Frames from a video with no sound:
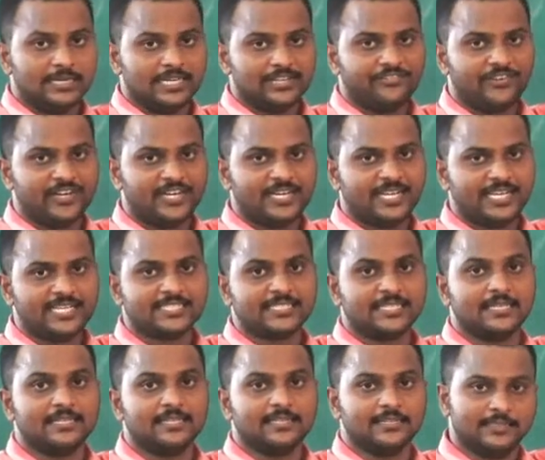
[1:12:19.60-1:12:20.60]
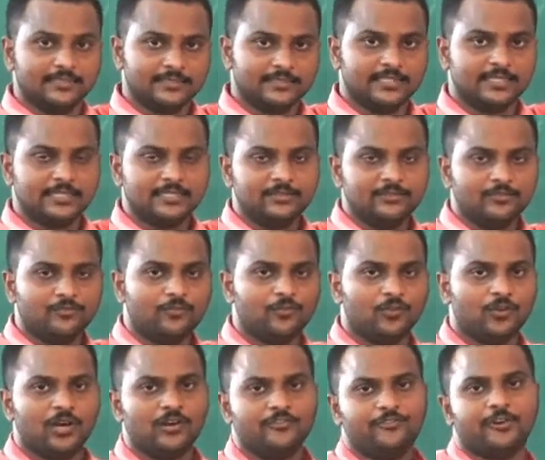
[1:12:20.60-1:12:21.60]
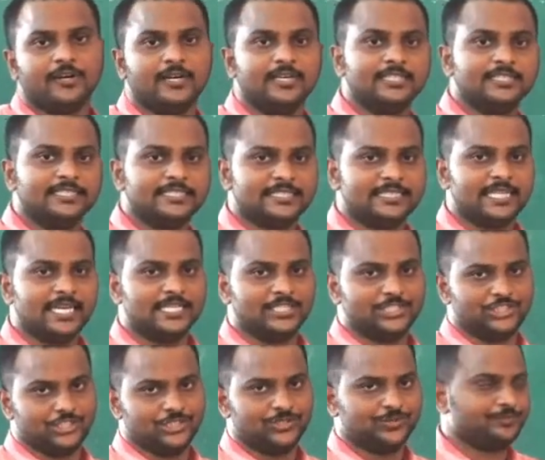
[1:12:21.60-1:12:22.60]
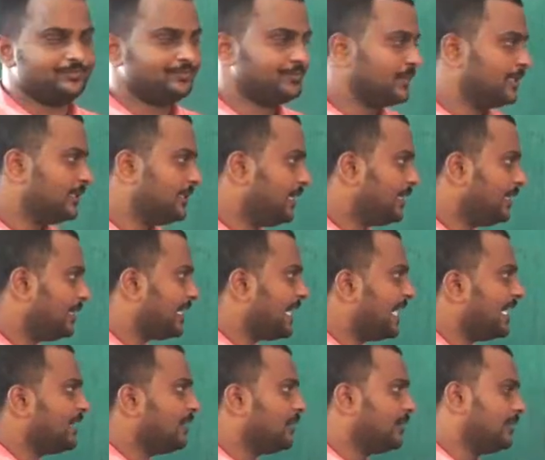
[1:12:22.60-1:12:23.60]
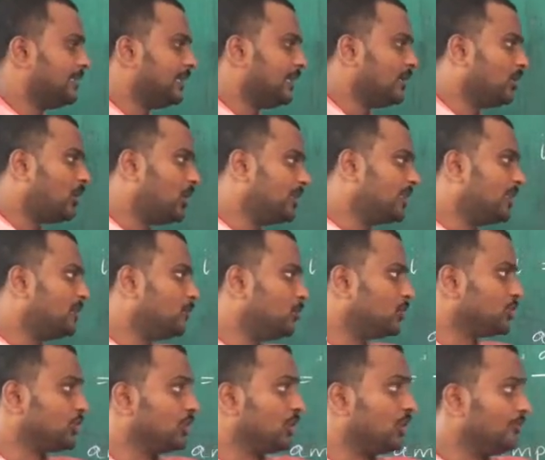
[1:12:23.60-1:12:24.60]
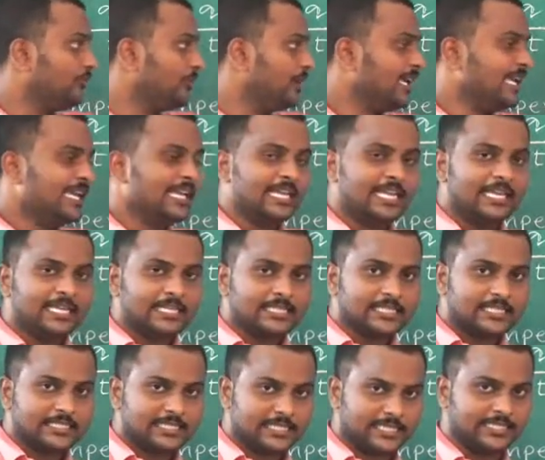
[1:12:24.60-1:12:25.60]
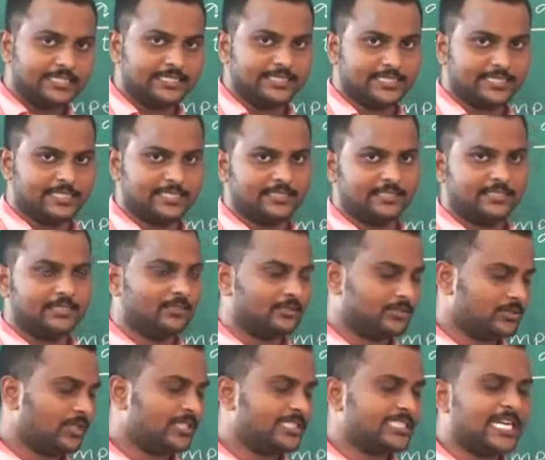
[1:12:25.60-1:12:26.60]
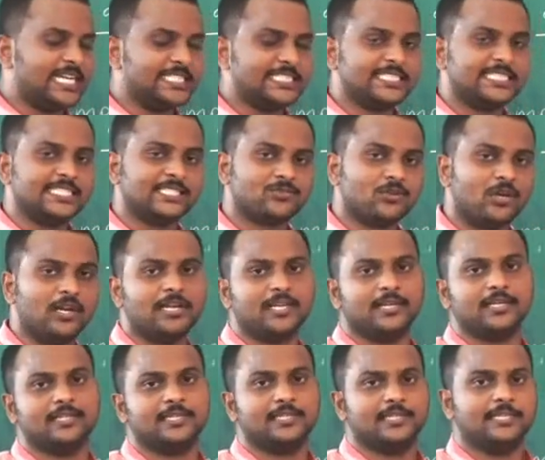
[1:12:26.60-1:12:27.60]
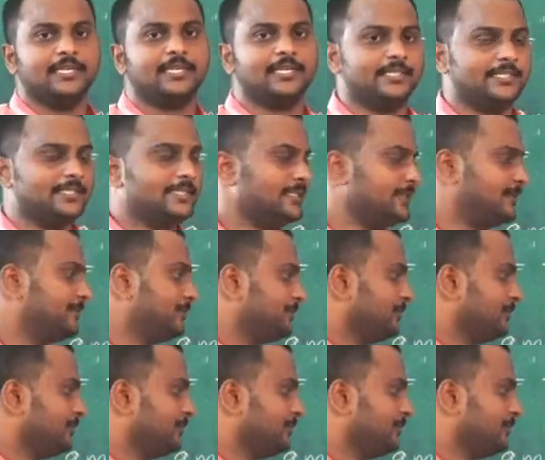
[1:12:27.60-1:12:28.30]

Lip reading: define it as the flow of charge. The ordered motion of current, charges is called current.